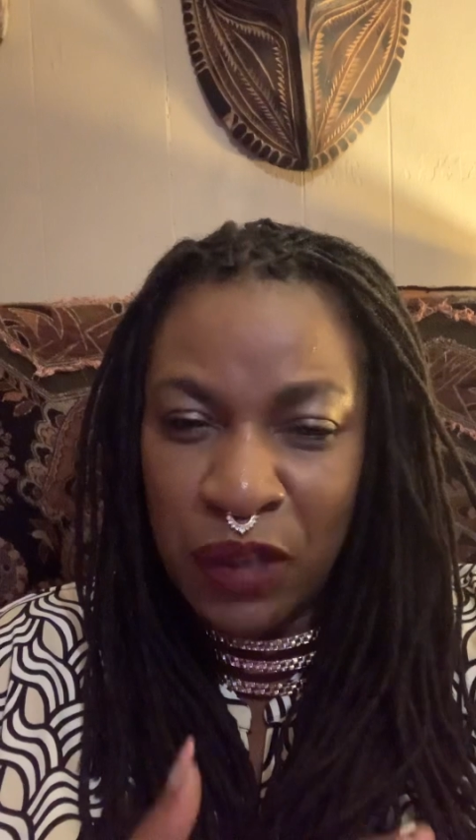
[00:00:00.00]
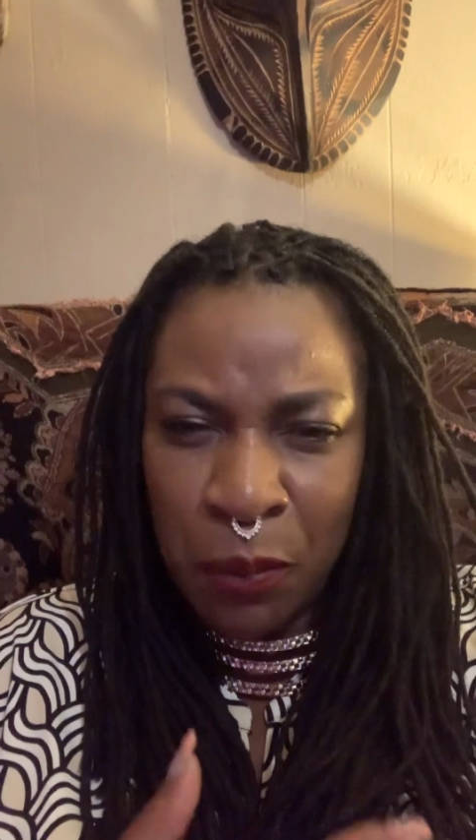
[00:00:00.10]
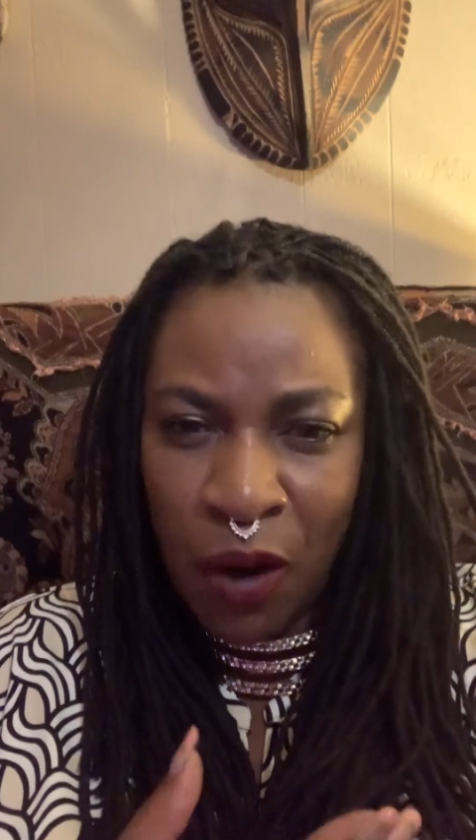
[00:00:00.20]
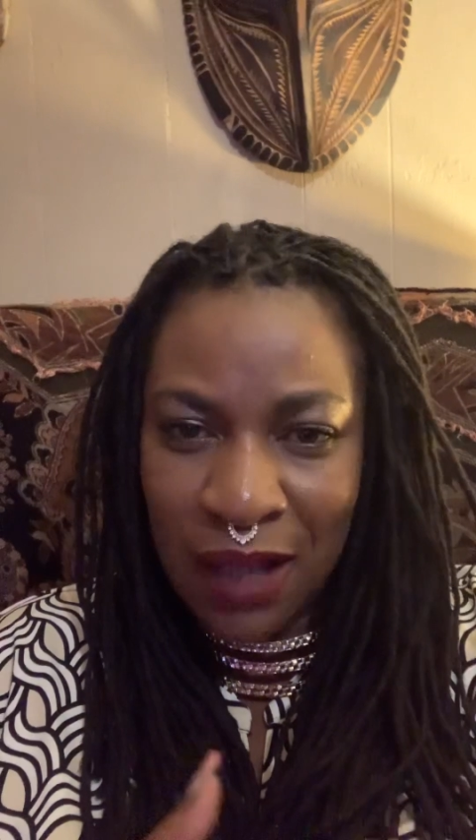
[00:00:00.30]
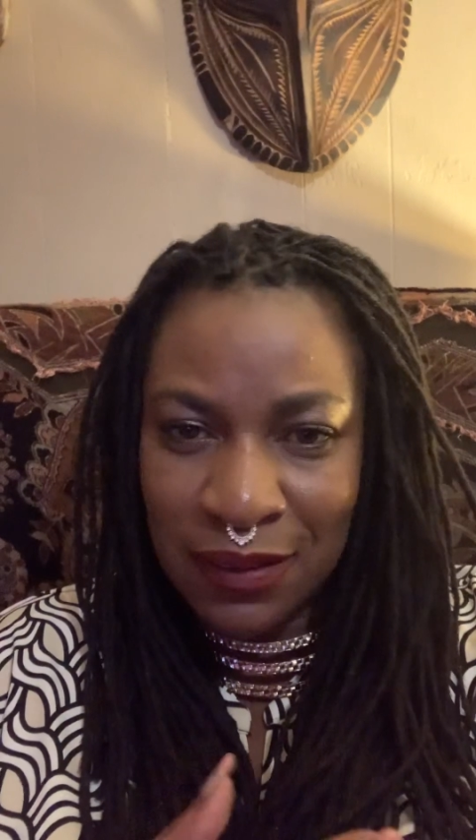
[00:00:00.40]

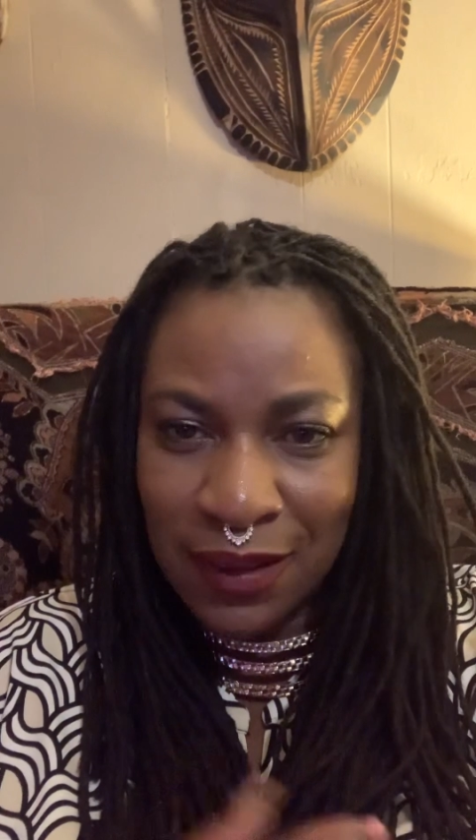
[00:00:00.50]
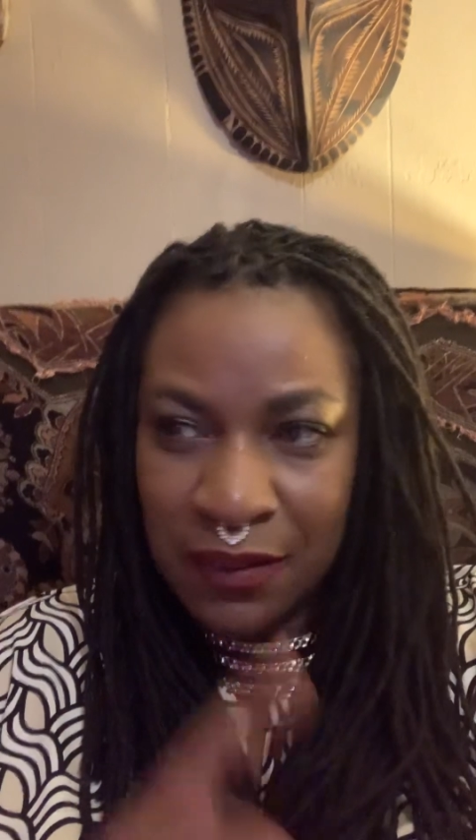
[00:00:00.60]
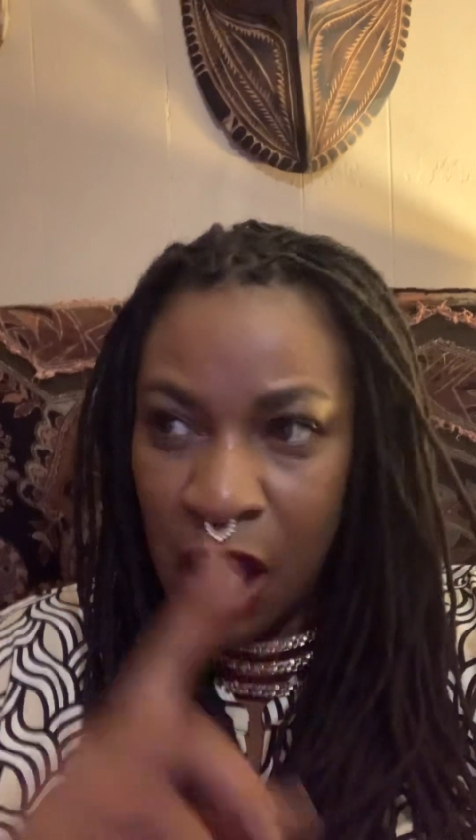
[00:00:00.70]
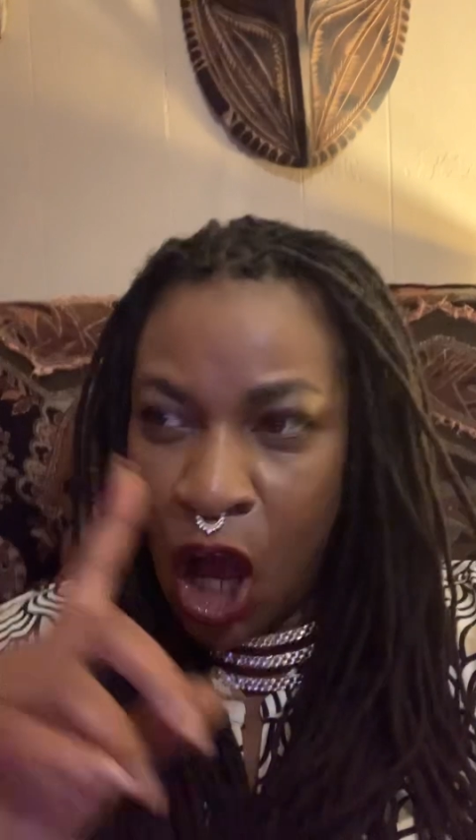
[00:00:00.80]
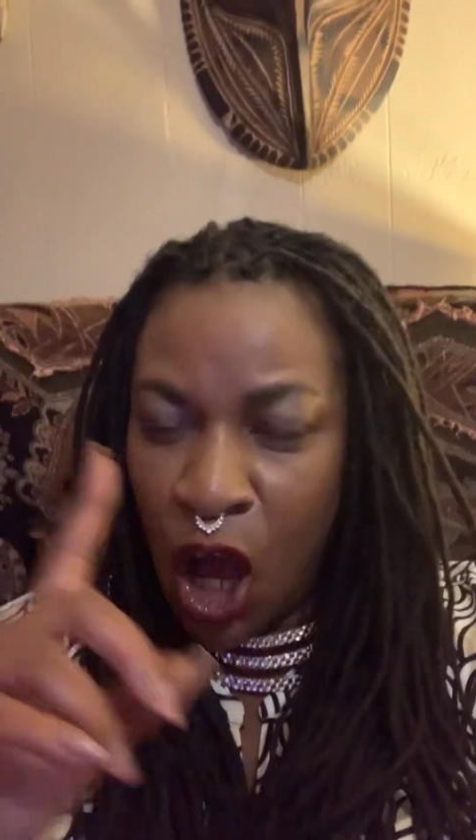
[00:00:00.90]
process
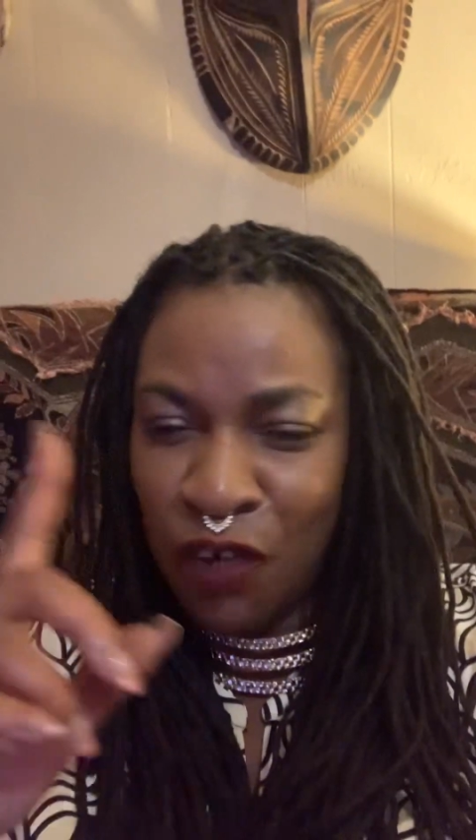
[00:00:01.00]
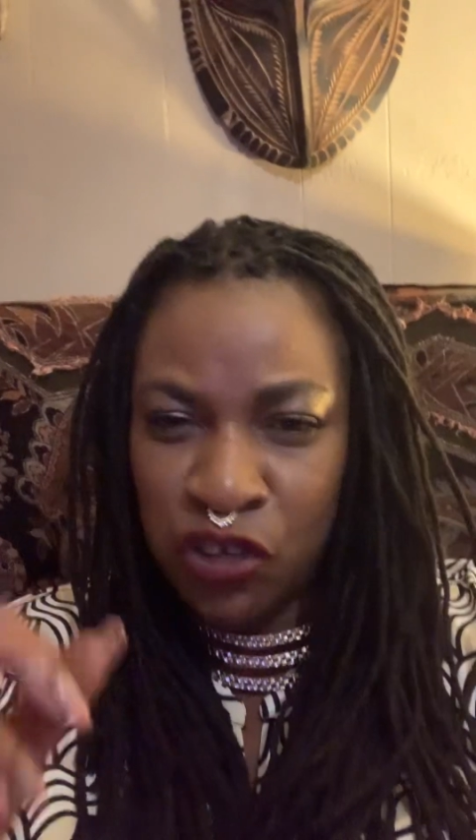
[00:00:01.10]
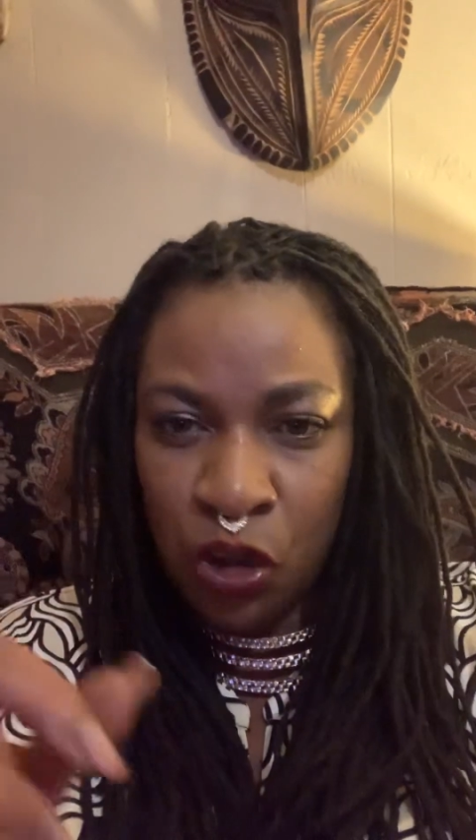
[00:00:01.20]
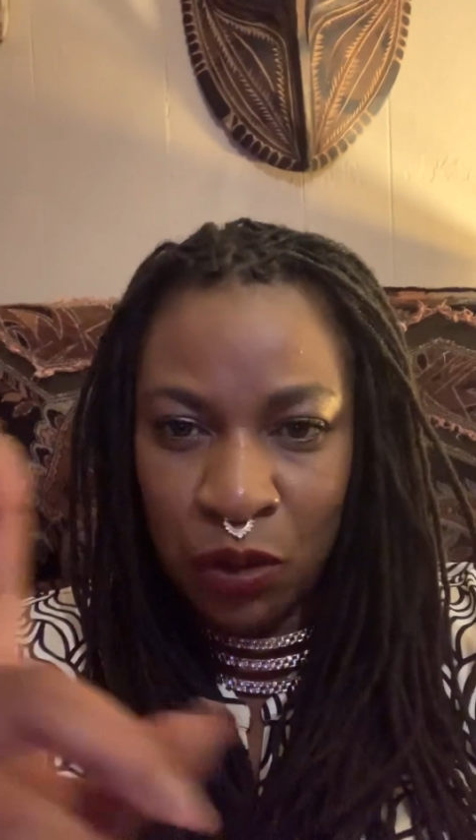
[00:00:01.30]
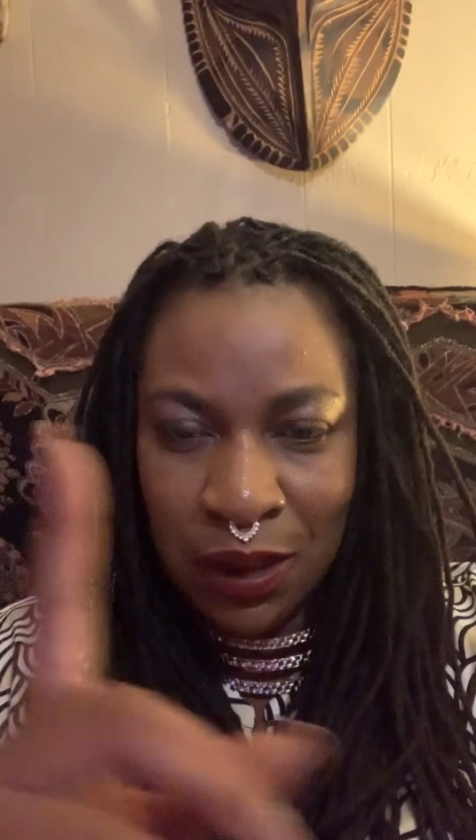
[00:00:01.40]
of
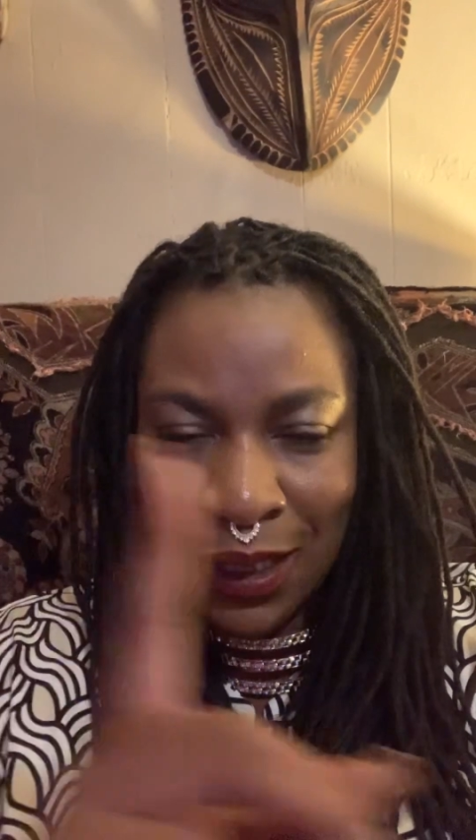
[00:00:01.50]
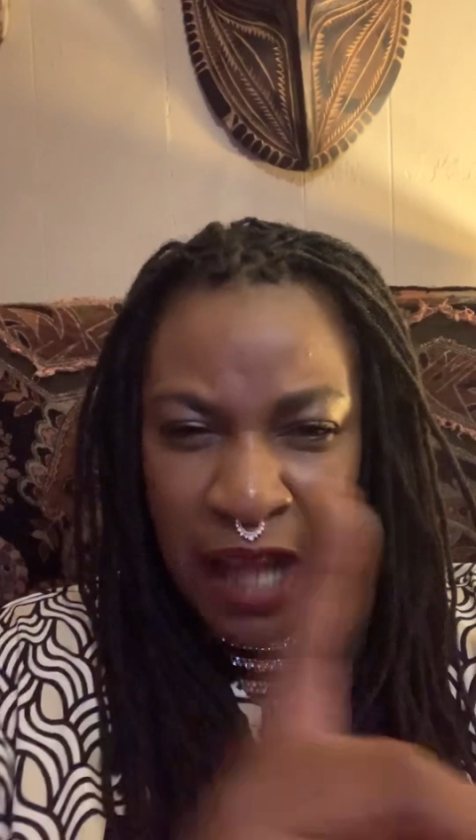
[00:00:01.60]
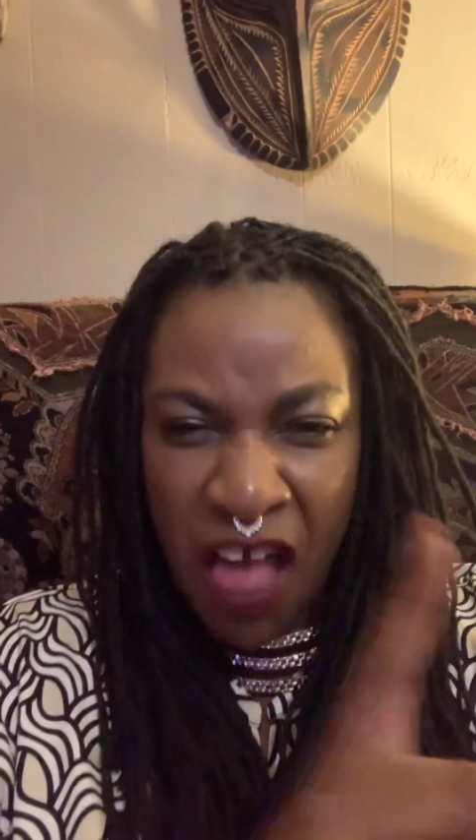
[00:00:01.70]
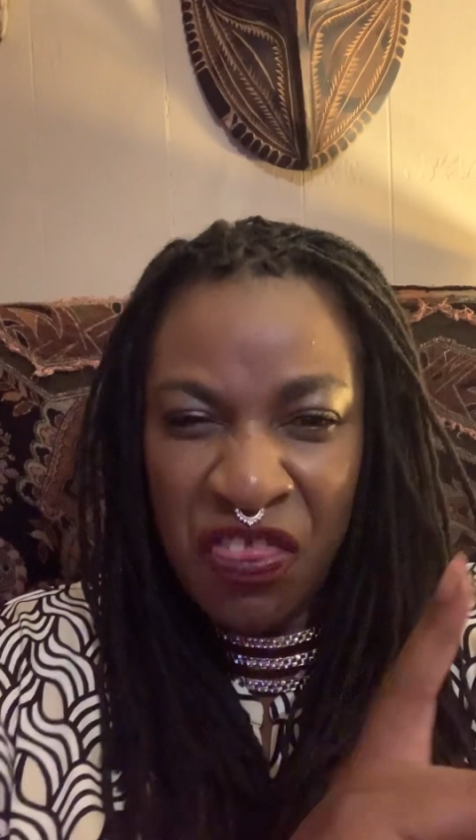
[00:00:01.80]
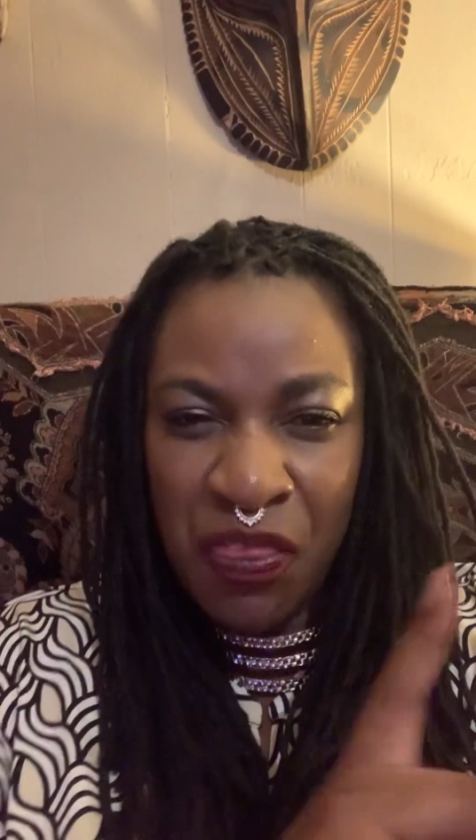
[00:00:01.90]
circling
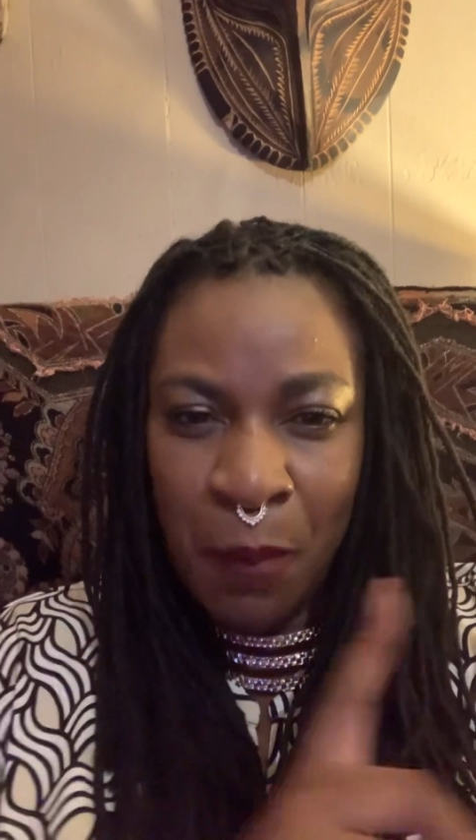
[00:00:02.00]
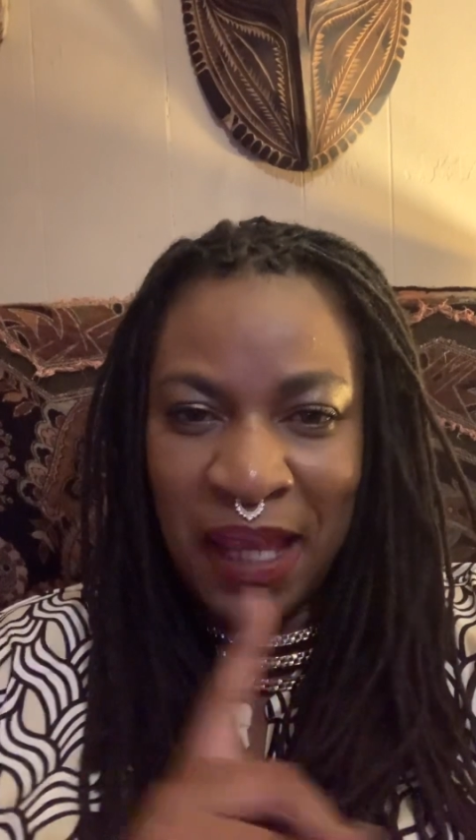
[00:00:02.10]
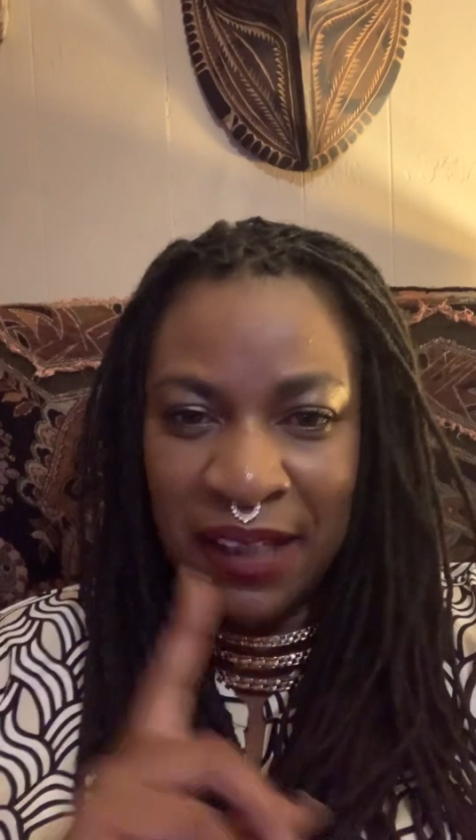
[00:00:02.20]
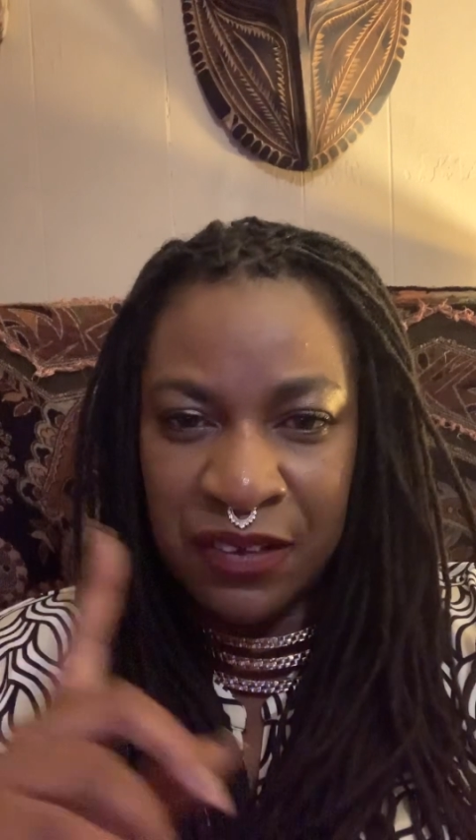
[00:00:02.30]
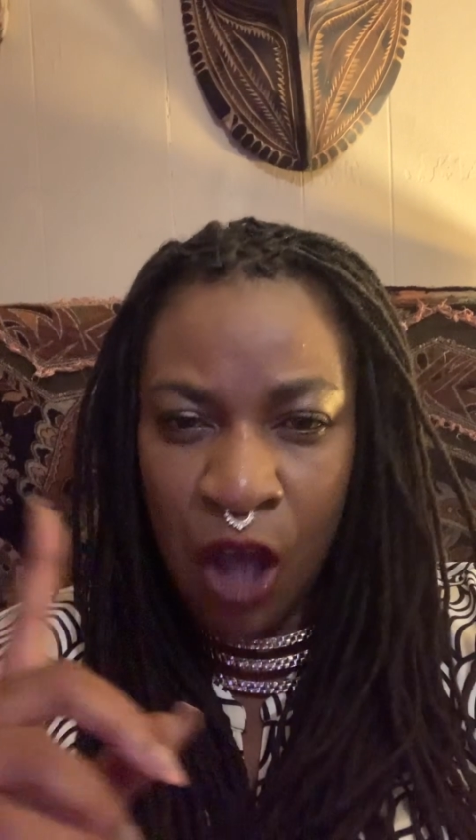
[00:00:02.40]
the base